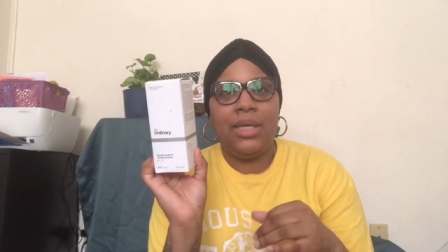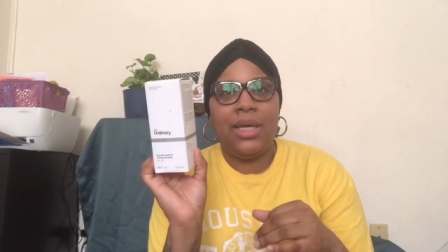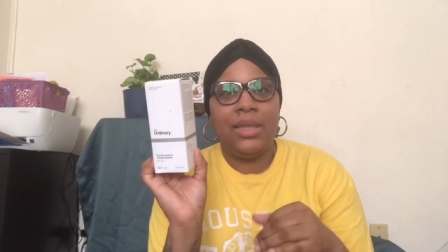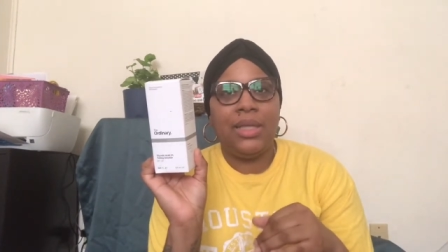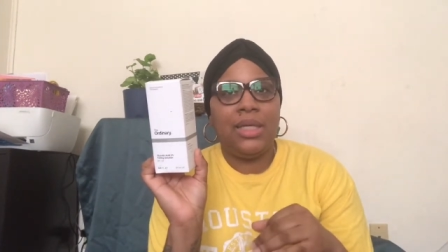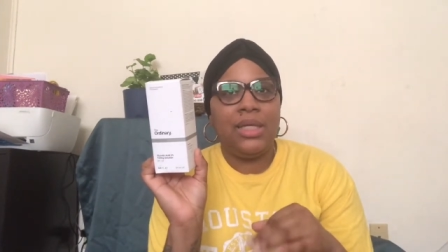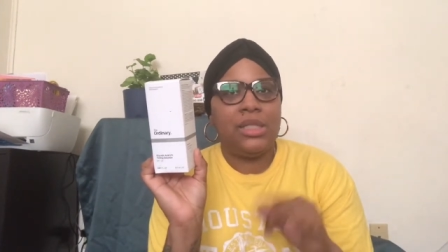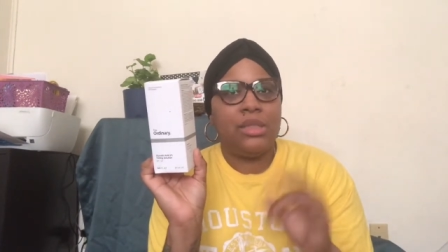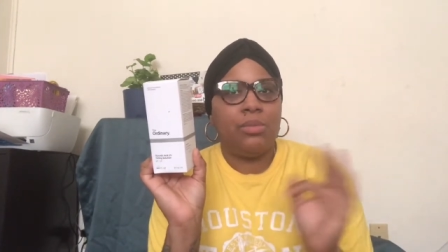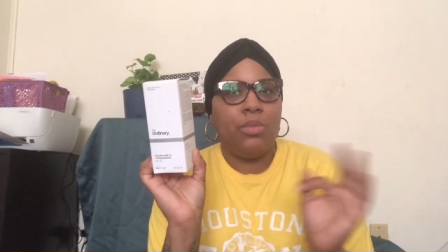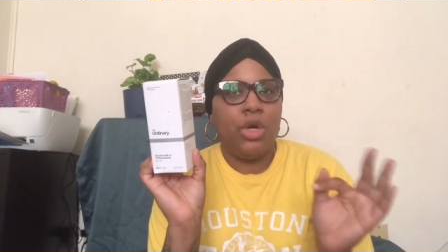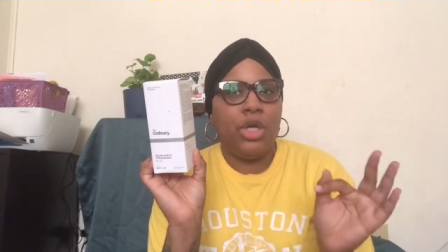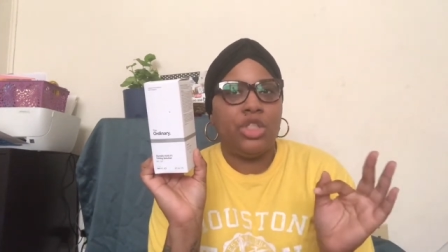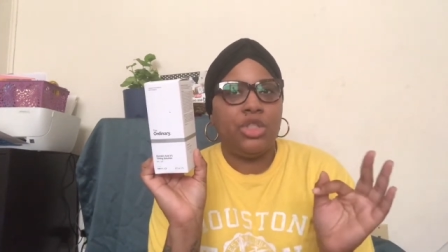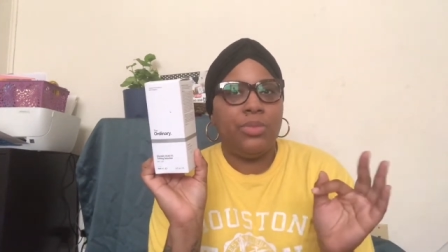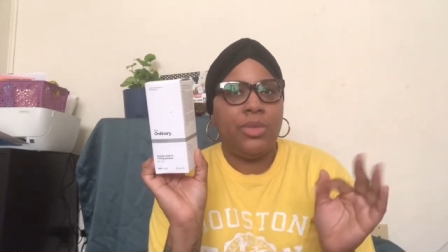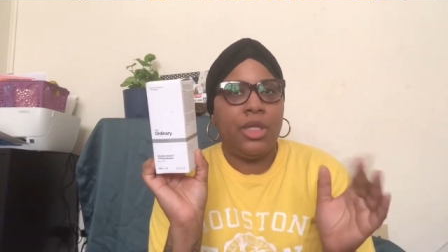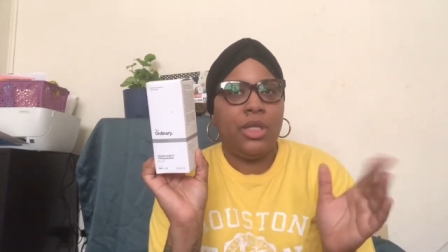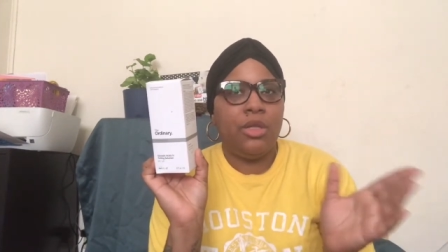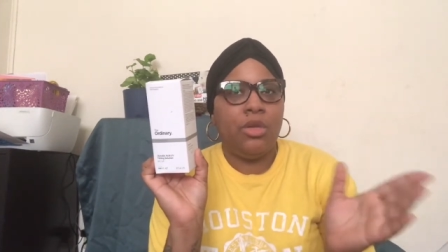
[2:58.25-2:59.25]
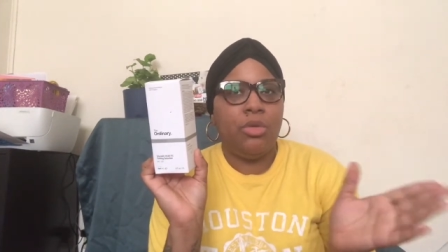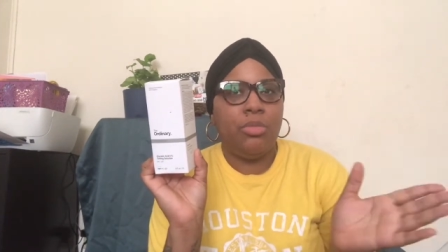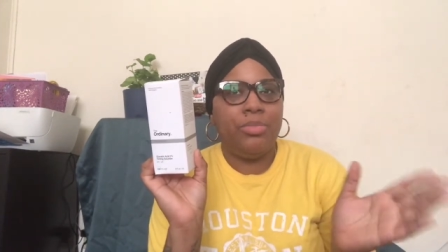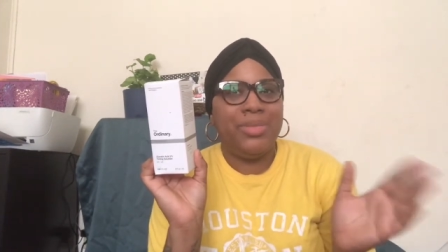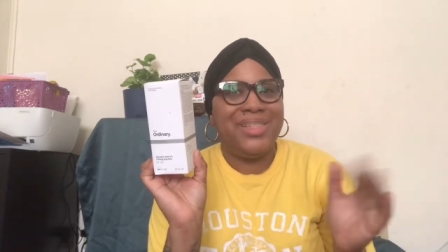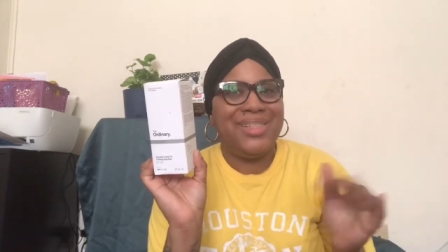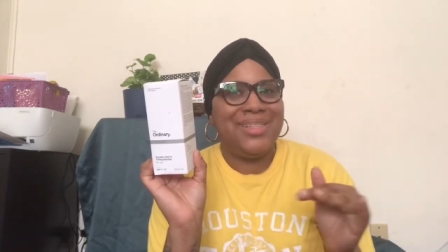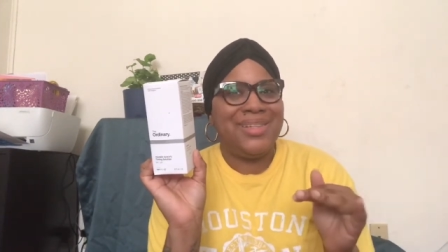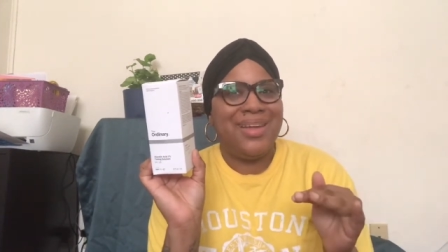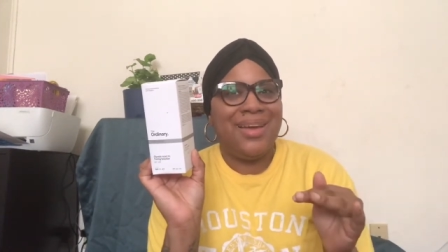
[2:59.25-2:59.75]
I think it's Marshmallow and
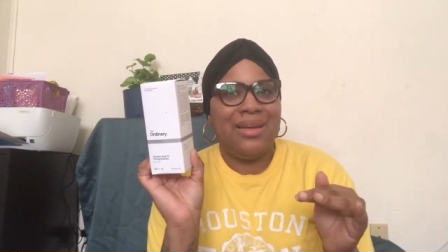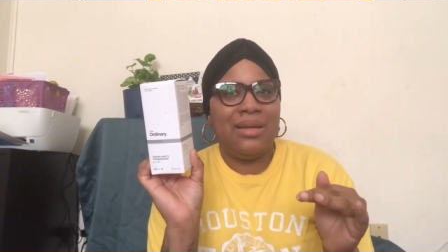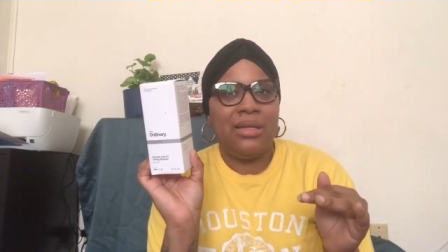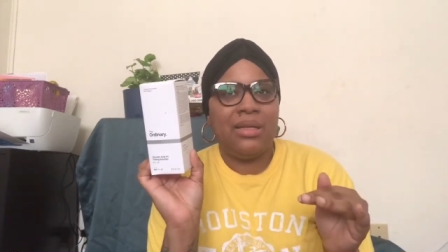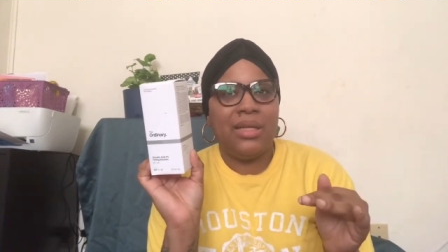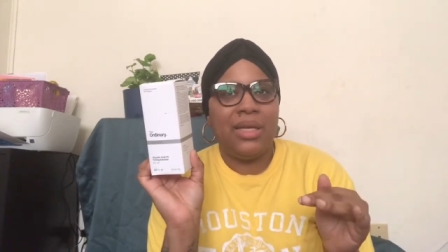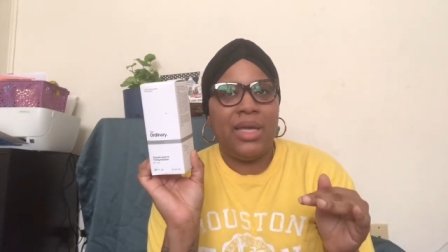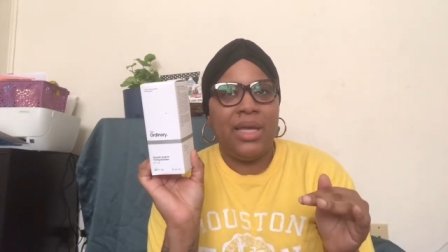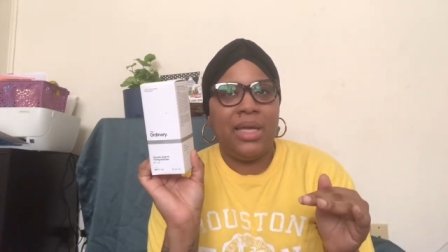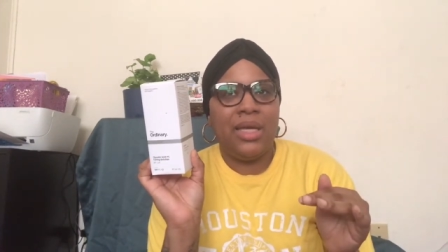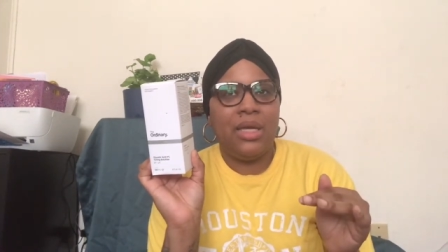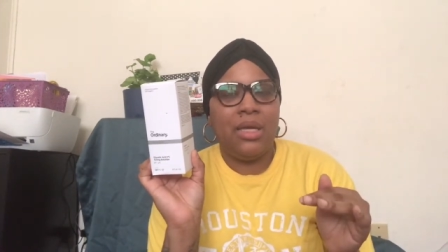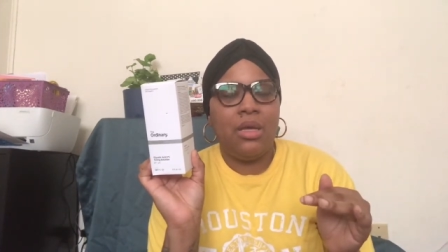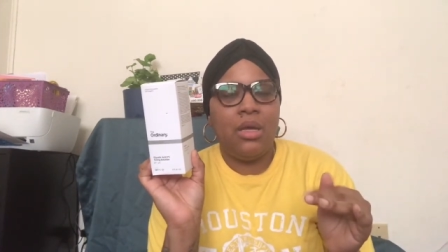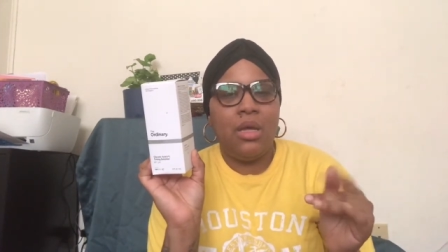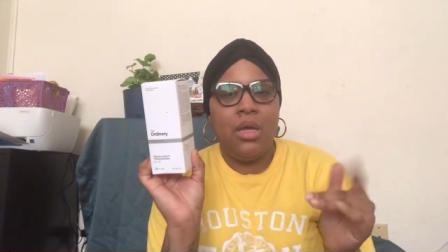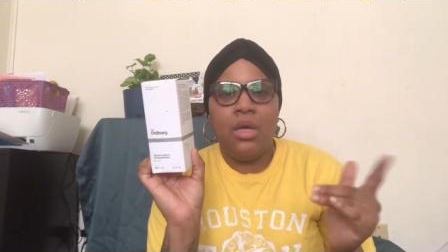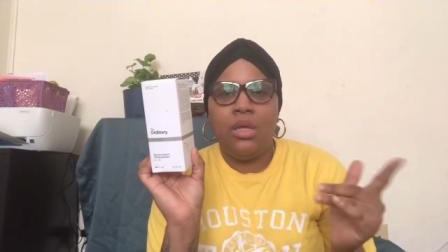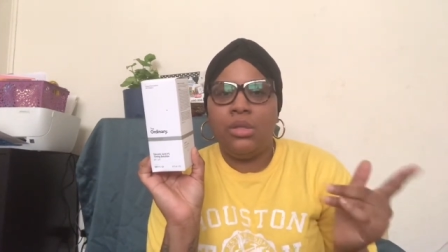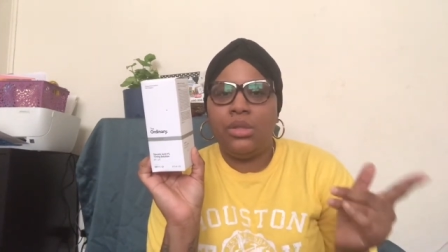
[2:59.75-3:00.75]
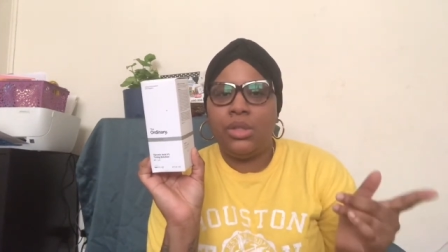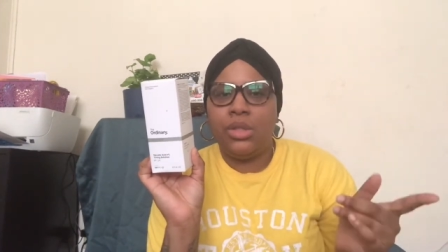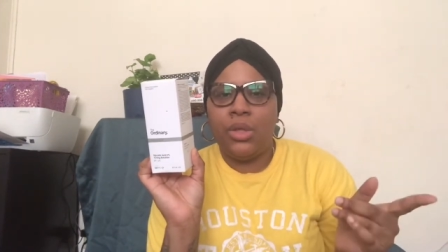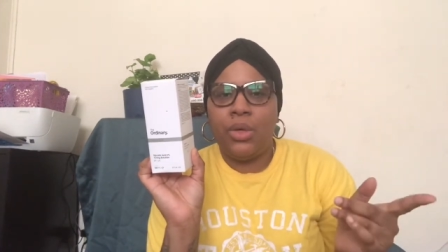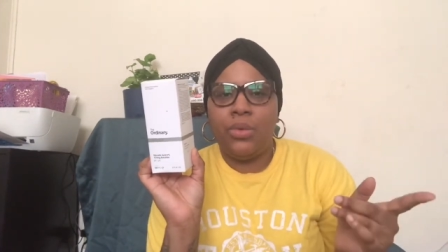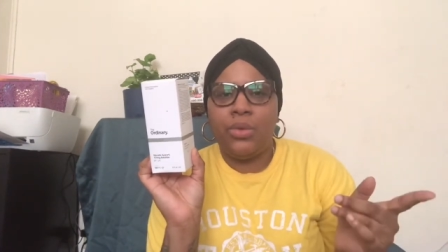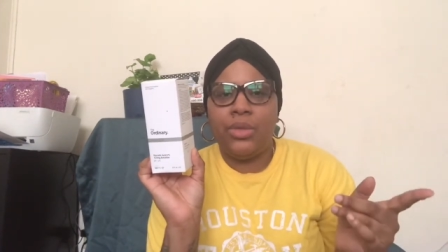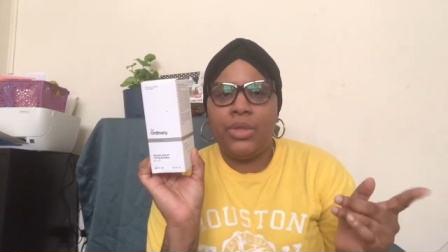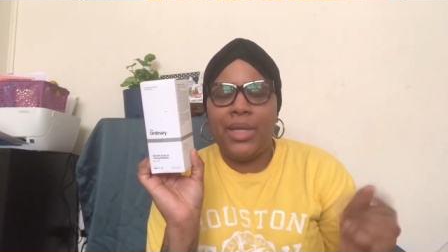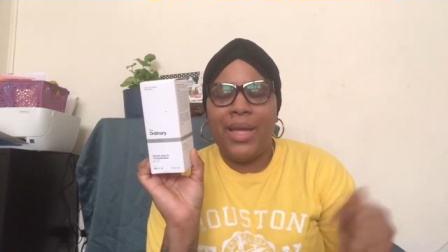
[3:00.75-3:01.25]
Bentonite Clay
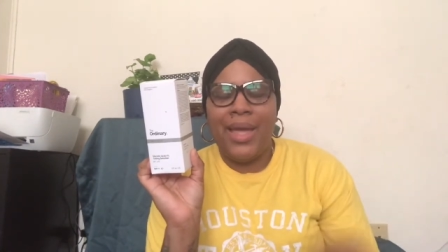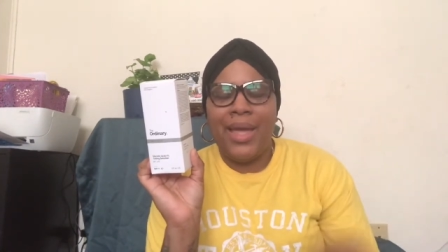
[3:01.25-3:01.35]
toner that I